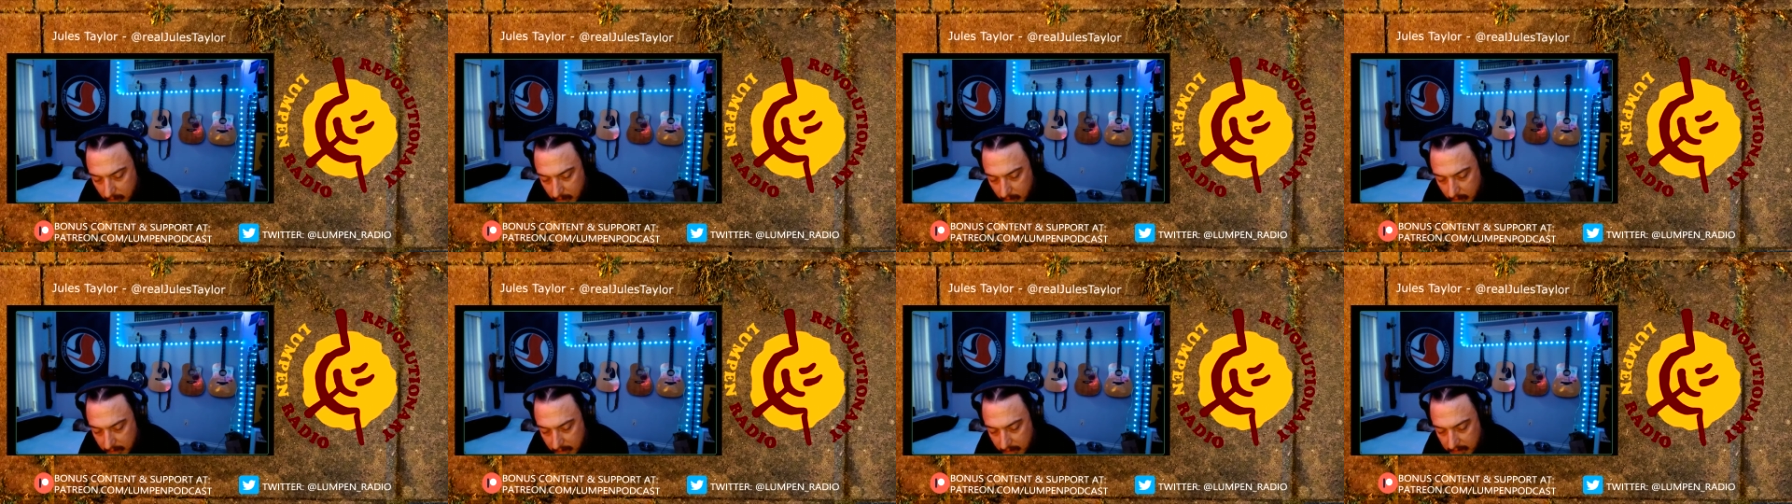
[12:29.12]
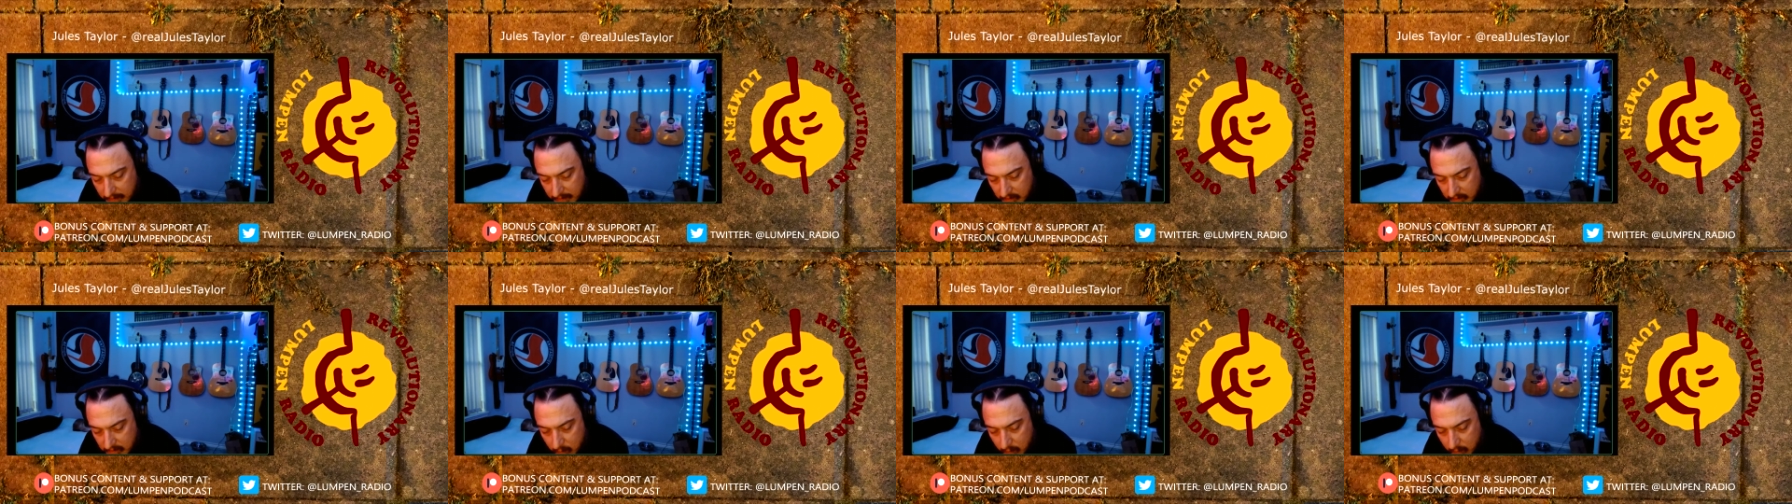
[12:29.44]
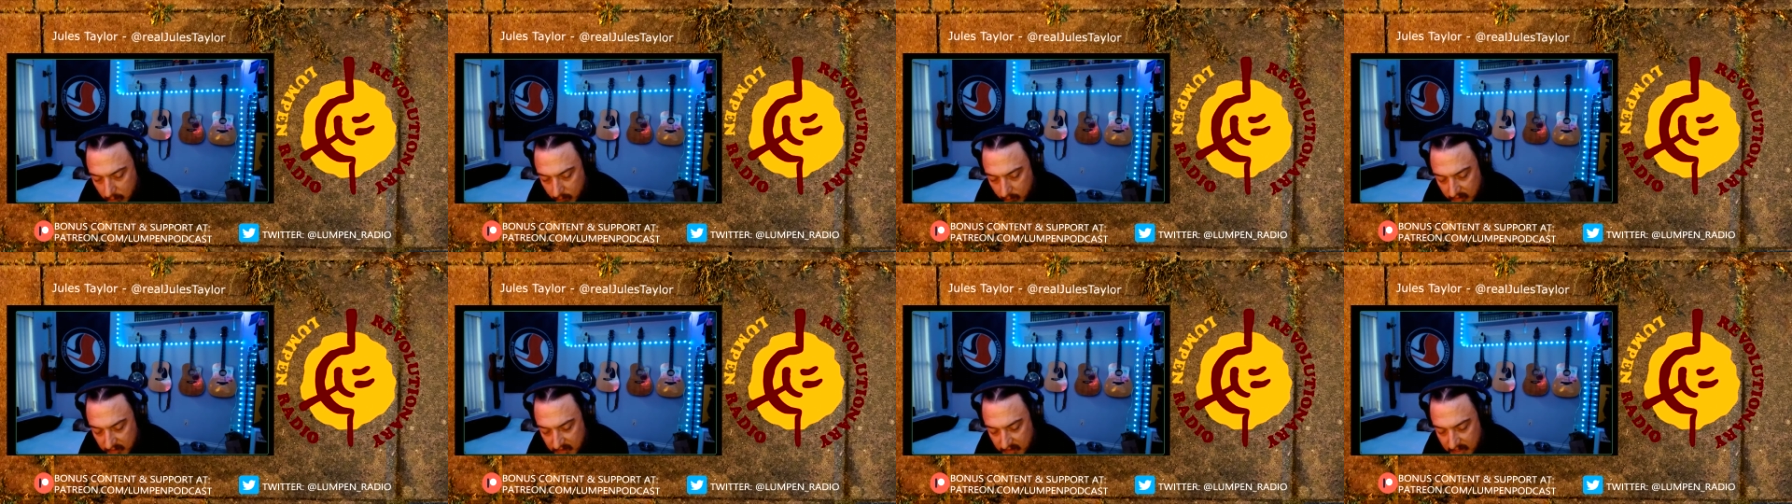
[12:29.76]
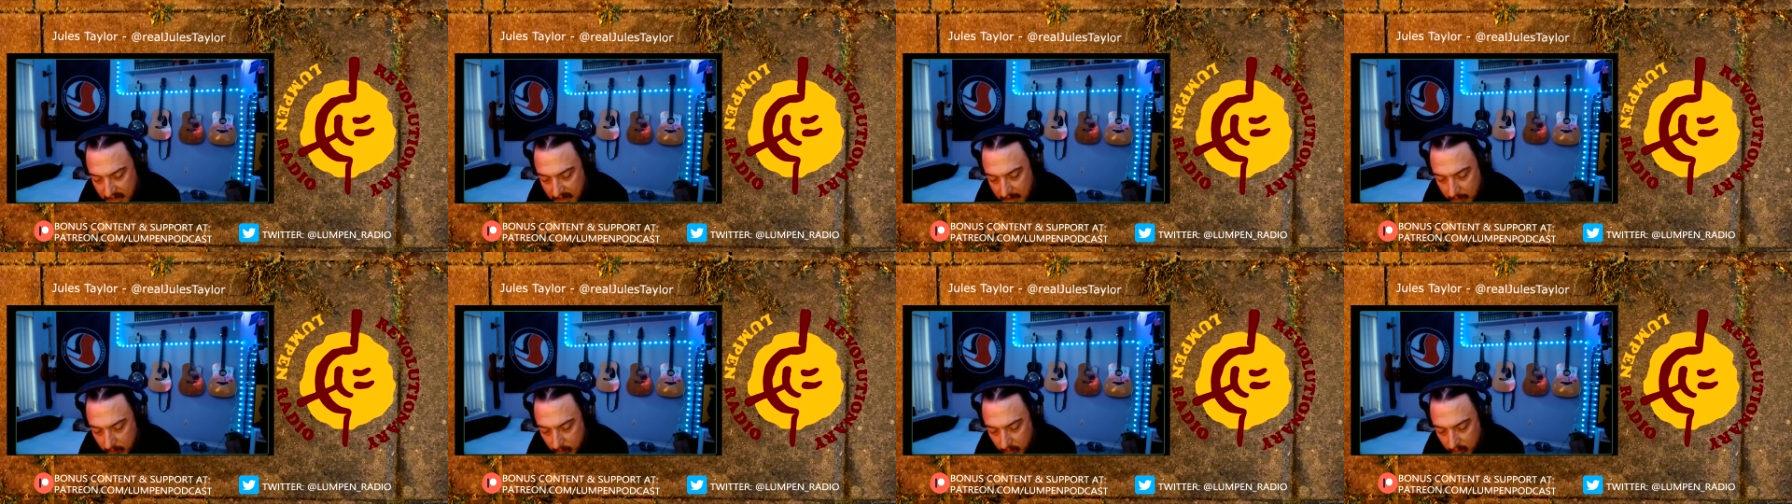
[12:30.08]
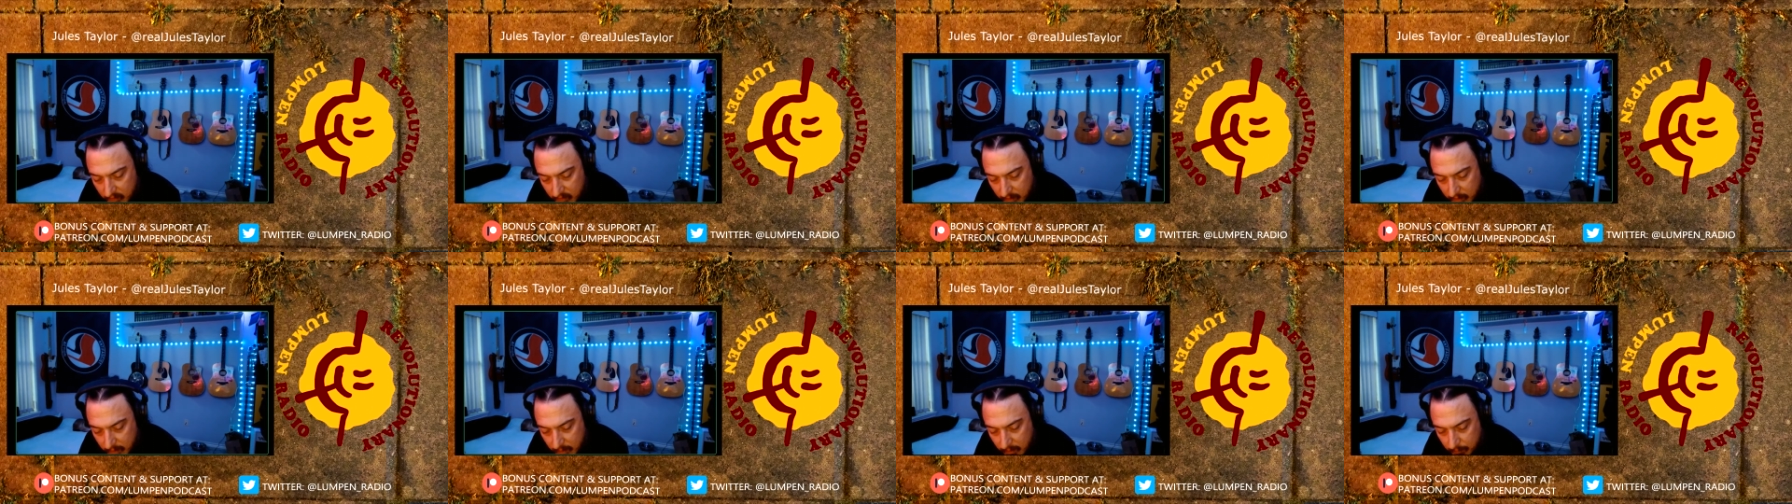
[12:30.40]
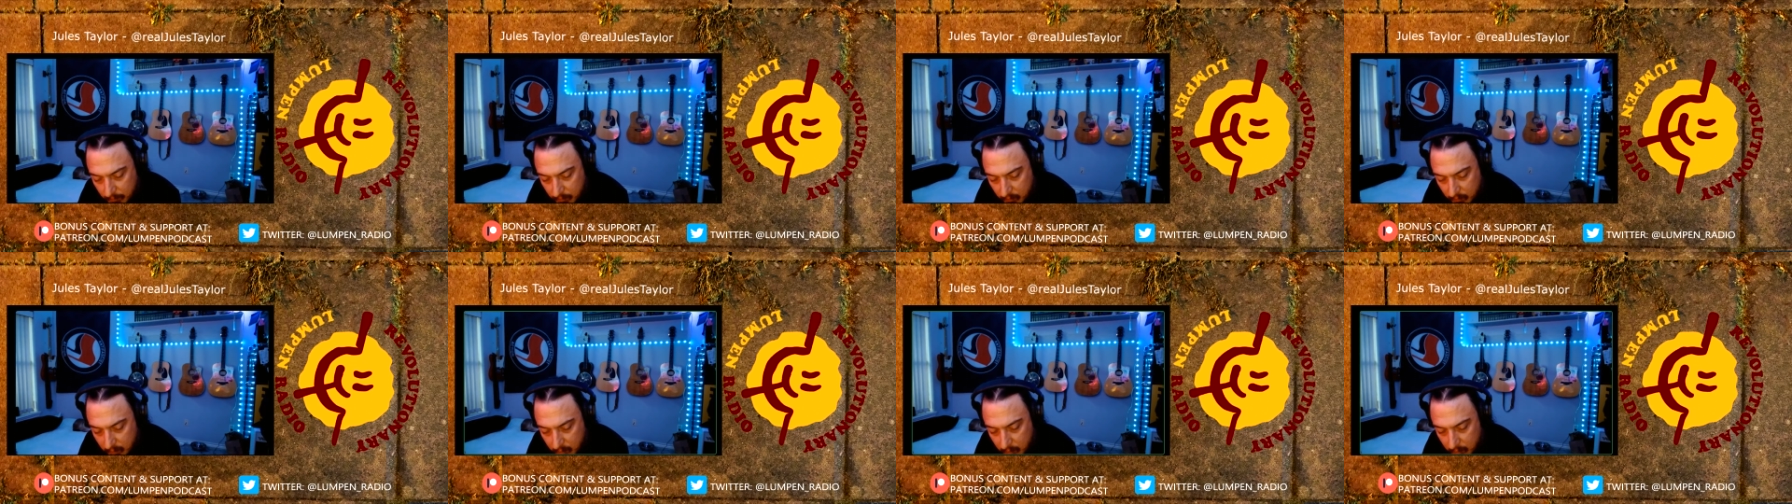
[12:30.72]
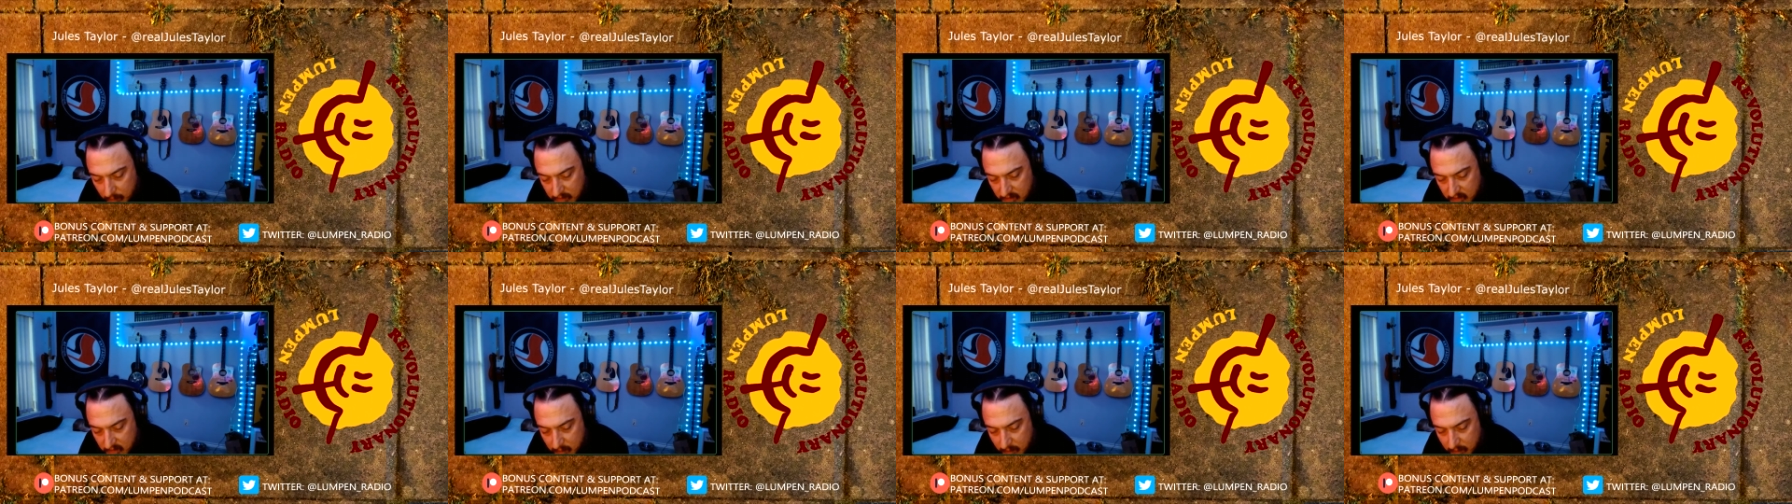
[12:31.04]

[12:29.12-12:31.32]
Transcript: any sort of attempt was